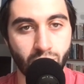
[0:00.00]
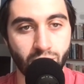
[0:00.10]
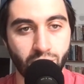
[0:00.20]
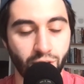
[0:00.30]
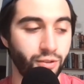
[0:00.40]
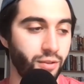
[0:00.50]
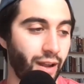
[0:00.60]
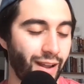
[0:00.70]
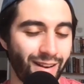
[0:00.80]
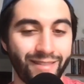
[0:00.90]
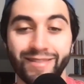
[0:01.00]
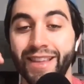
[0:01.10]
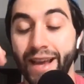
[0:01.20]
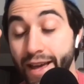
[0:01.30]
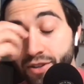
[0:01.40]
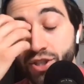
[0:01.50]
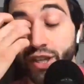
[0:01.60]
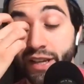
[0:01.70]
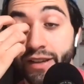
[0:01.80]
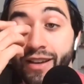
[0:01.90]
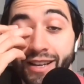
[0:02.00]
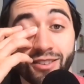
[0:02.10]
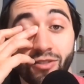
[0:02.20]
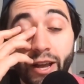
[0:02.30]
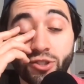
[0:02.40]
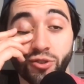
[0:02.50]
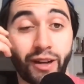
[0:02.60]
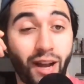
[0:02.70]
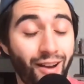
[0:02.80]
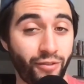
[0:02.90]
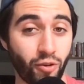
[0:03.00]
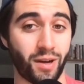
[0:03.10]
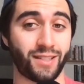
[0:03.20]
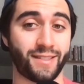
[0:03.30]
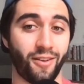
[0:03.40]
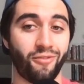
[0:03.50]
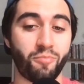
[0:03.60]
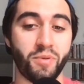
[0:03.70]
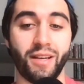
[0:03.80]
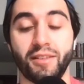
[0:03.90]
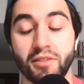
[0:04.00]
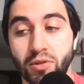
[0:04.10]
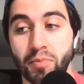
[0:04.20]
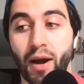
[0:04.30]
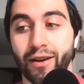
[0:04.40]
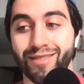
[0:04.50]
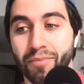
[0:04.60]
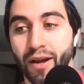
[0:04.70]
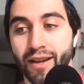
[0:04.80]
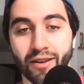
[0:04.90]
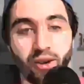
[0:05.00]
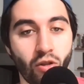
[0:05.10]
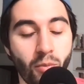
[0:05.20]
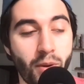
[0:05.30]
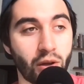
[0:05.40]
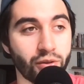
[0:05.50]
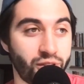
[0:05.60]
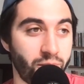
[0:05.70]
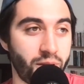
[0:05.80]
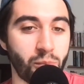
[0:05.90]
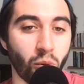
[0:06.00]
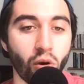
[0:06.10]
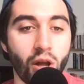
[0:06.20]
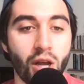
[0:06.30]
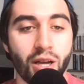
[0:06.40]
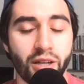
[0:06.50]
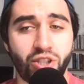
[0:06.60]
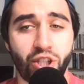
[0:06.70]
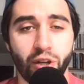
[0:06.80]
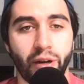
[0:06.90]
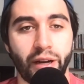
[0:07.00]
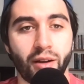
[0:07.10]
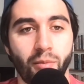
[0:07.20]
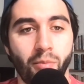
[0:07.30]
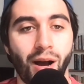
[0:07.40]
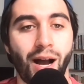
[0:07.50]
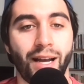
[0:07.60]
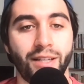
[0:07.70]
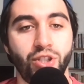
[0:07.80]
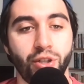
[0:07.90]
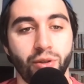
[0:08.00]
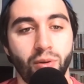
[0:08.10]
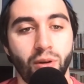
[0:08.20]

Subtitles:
Dude, and the energy is electric. I feel myself being inspired by hearing all the bells and people cheering behind you.